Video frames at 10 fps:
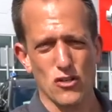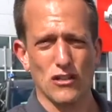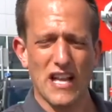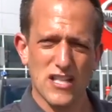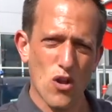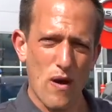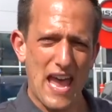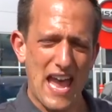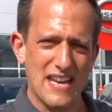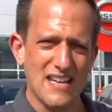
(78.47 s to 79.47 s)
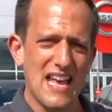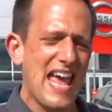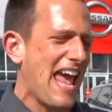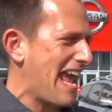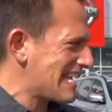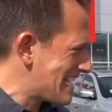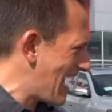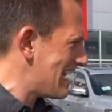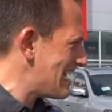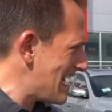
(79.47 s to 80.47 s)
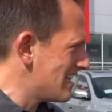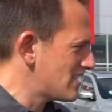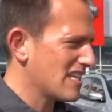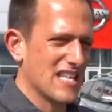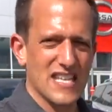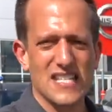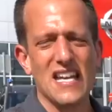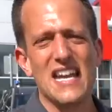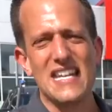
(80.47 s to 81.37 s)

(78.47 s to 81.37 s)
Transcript: So let's go ahead and get into this